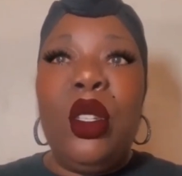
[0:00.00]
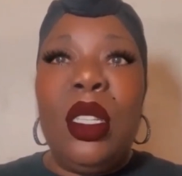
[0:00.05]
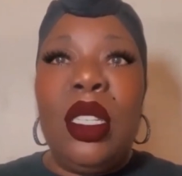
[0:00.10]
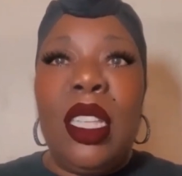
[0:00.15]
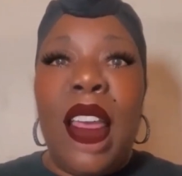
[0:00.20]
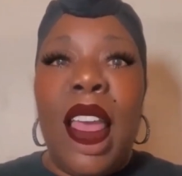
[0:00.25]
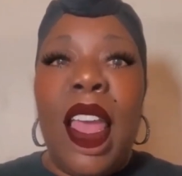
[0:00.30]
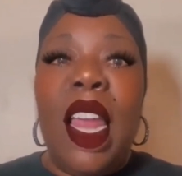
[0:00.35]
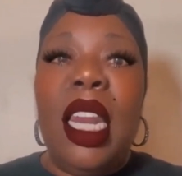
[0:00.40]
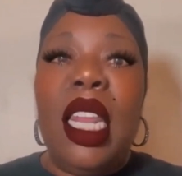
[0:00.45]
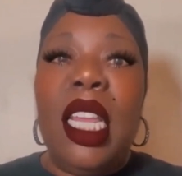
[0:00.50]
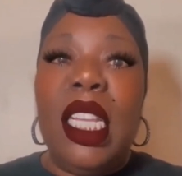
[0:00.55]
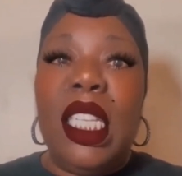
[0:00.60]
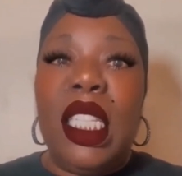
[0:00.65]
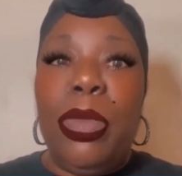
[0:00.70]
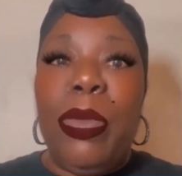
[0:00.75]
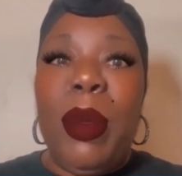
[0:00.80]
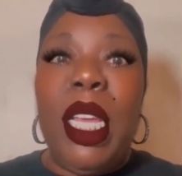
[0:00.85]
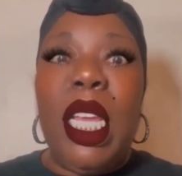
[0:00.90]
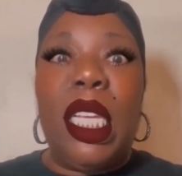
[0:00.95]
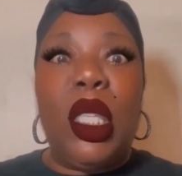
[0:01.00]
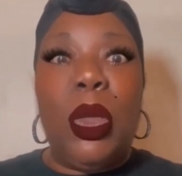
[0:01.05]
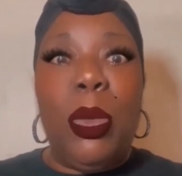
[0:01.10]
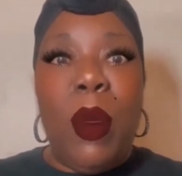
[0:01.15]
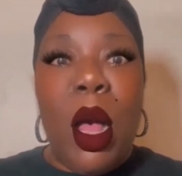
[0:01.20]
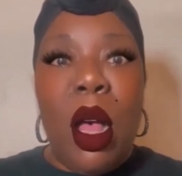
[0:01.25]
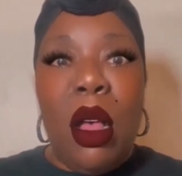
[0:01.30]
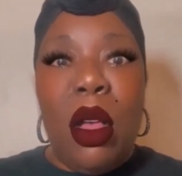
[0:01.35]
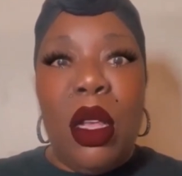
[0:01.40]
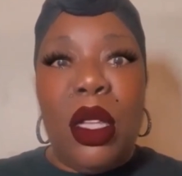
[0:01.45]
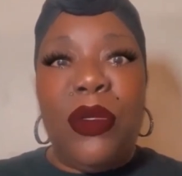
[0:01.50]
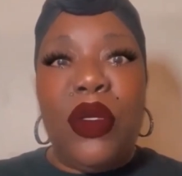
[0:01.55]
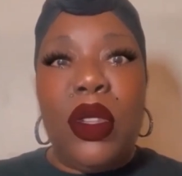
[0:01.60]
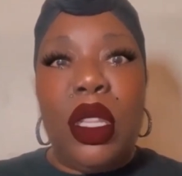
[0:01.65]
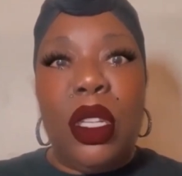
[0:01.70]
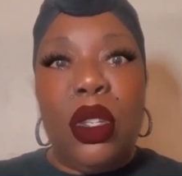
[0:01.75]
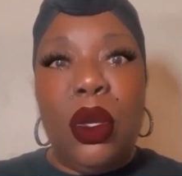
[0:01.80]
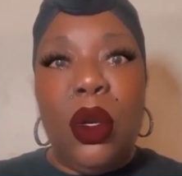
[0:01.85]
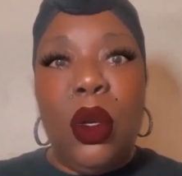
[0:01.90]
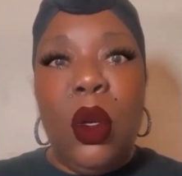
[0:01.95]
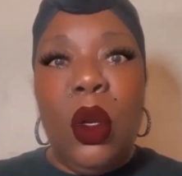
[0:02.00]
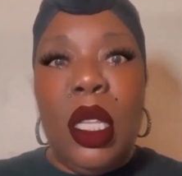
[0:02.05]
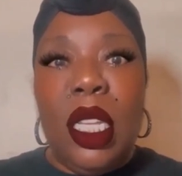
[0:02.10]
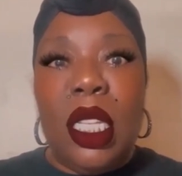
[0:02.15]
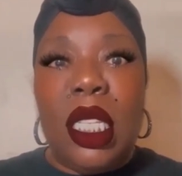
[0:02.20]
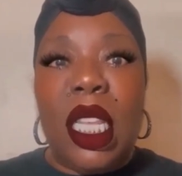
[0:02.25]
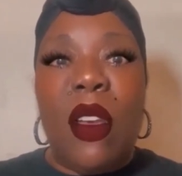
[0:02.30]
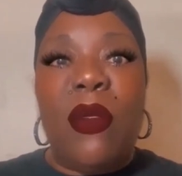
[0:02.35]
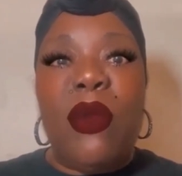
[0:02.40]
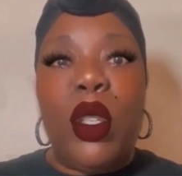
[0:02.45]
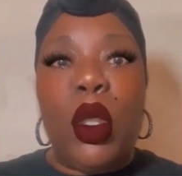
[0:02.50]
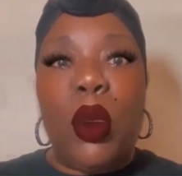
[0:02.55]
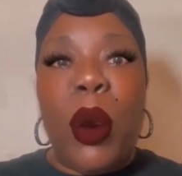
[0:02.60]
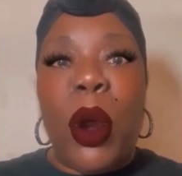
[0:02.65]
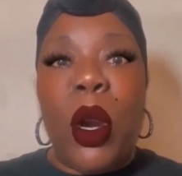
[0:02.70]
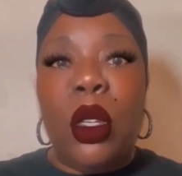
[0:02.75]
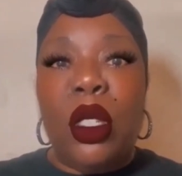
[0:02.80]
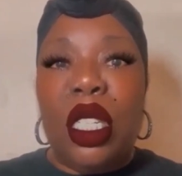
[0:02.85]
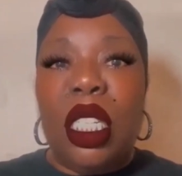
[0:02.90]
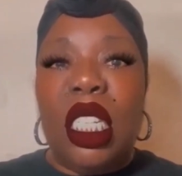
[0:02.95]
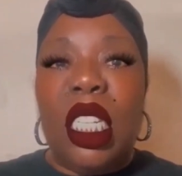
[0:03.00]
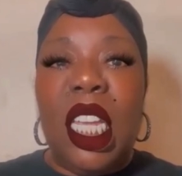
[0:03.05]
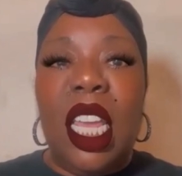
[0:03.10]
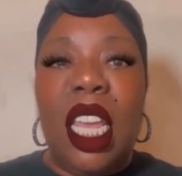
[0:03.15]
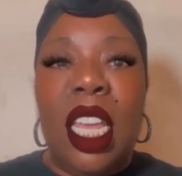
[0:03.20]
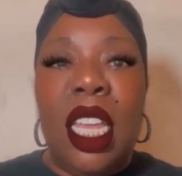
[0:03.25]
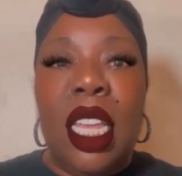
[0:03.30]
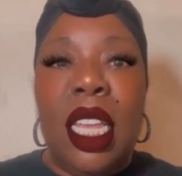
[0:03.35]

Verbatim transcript: and Trizah needs to be exposed for the truly selfish person